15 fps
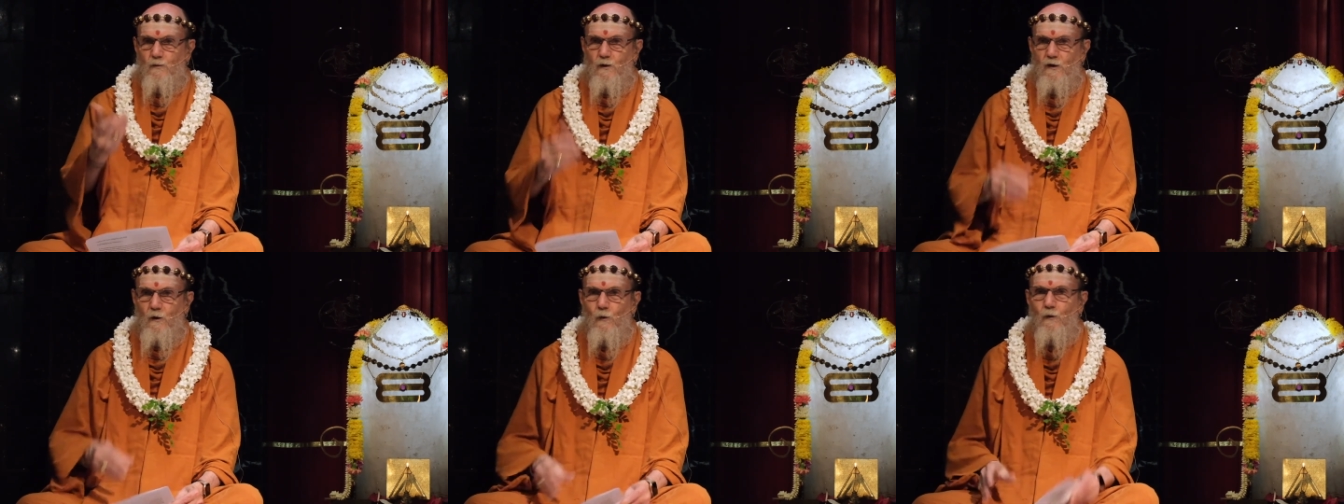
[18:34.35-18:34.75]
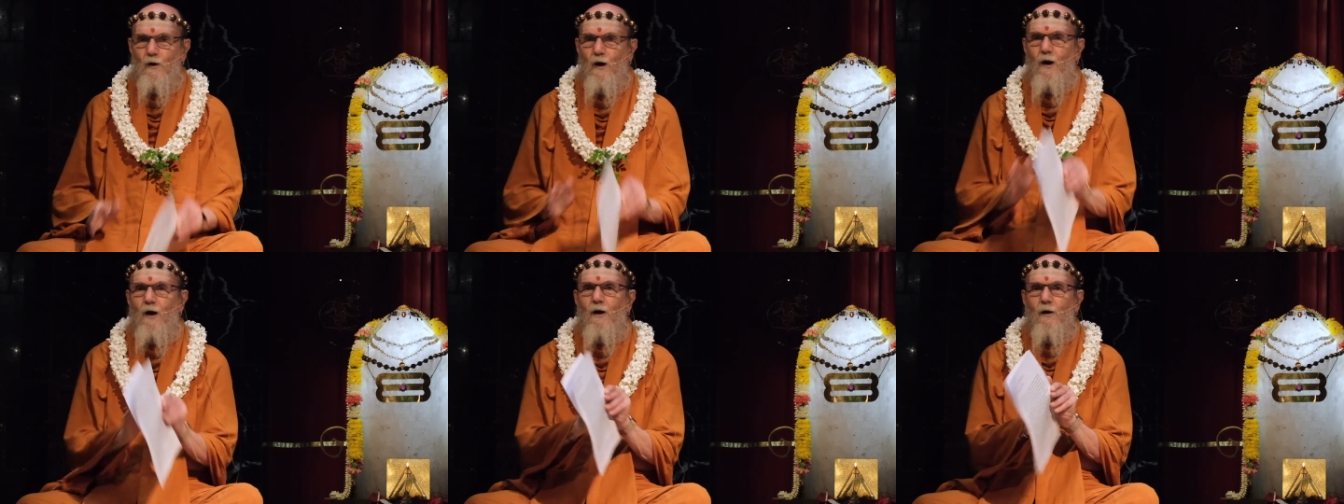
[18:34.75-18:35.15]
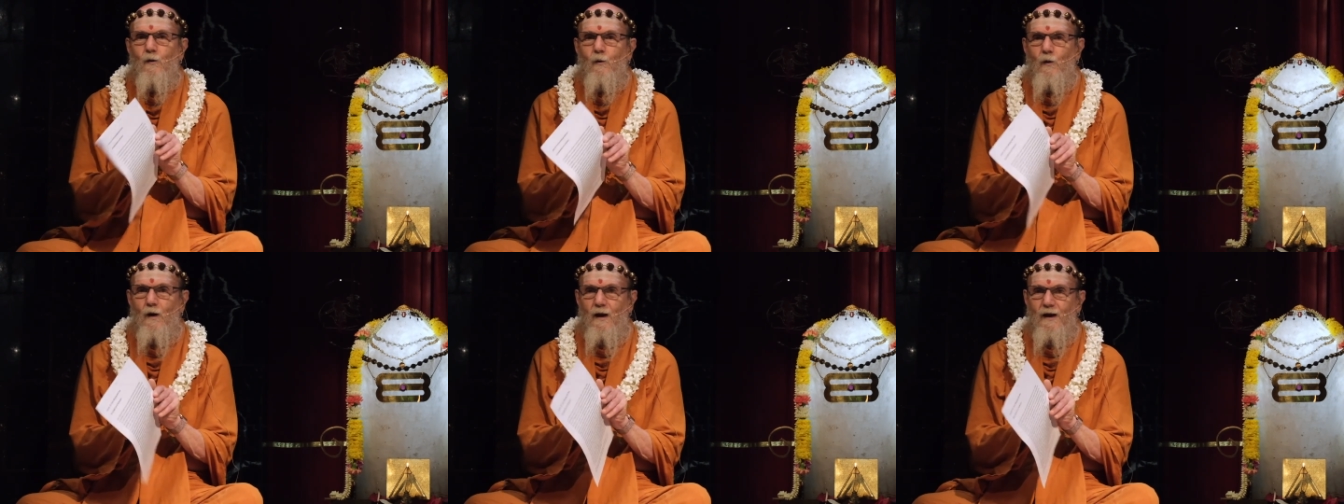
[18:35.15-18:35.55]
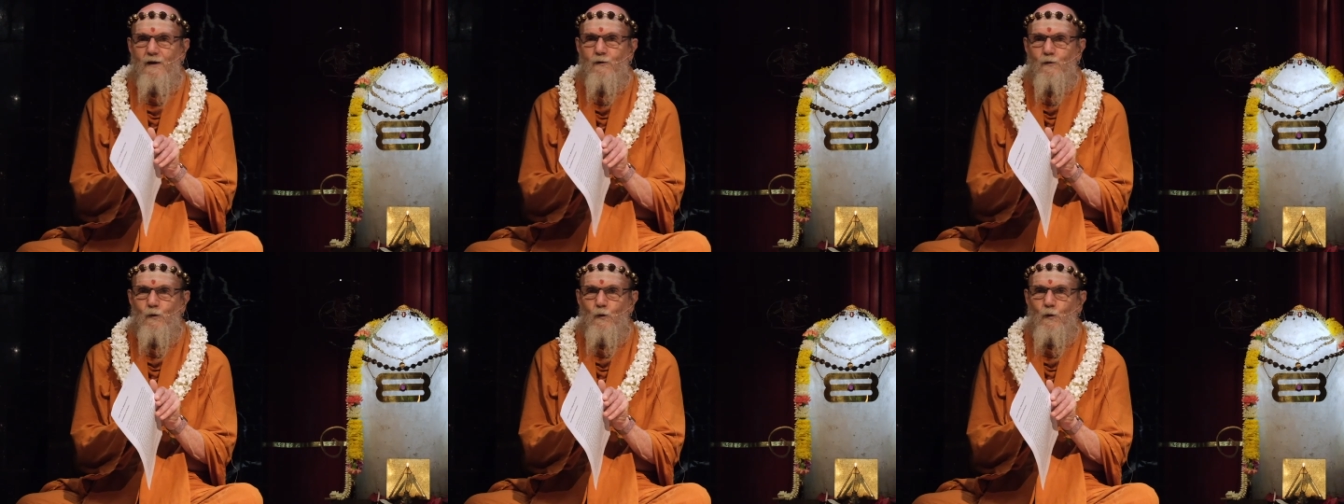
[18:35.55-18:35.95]
We don't
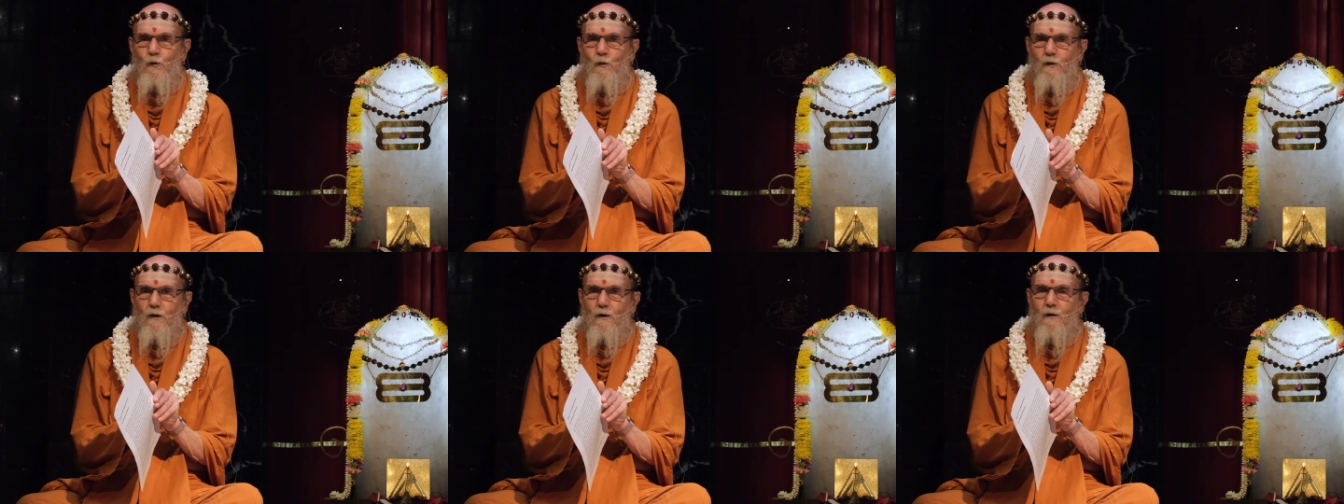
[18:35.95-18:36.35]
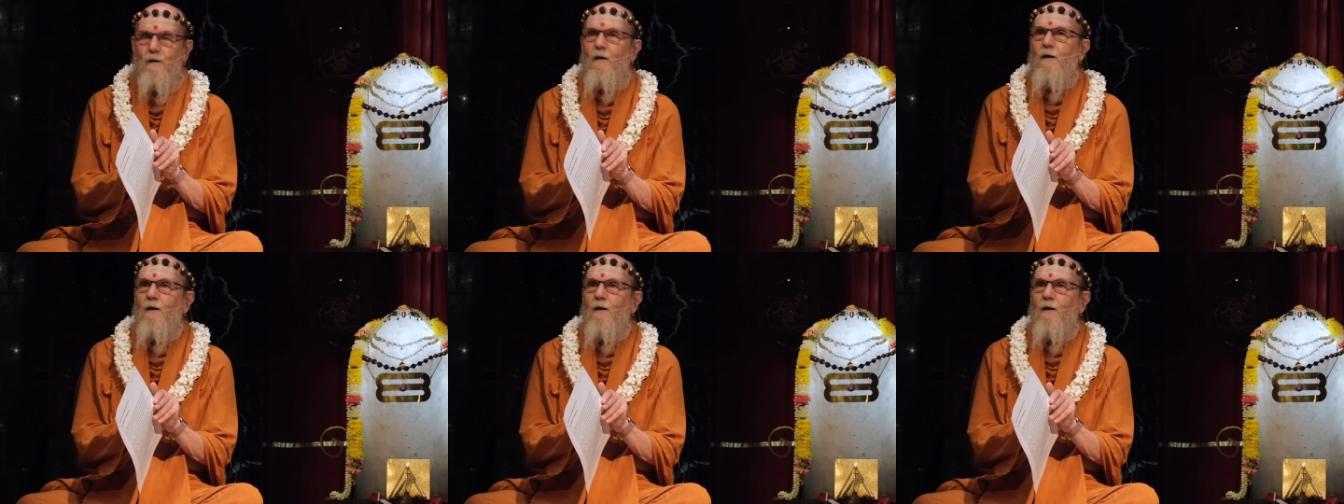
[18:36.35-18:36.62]
relate to uh,